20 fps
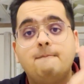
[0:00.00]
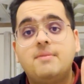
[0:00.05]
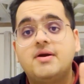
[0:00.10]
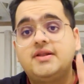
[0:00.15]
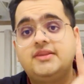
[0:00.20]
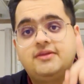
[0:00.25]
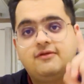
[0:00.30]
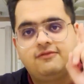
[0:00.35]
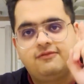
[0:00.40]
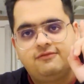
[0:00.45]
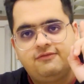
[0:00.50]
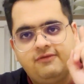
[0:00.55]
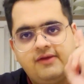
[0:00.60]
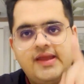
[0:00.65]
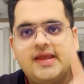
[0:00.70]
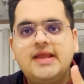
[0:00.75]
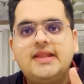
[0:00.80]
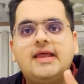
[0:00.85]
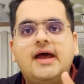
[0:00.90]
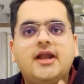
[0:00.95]
But the
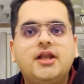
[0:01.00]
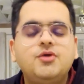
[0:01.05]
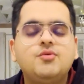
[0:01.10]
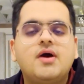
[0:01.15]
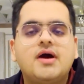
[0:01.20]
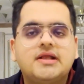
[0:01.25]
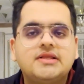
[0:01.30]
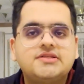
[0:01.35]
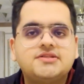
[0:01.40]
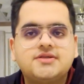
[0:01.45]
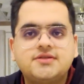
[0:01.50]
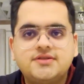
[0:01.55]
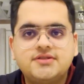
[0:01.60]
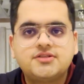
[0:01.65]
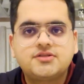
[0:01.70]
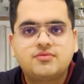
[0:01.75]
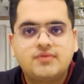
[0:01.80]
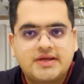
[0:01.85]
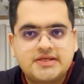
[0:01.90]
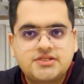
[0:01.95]
way that you answer this
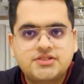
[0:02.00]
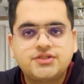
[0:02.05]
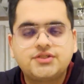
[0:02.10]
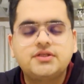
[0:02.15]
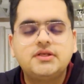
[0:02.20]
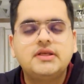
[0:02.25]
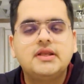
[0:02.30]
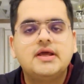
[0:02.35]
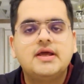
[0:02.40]
question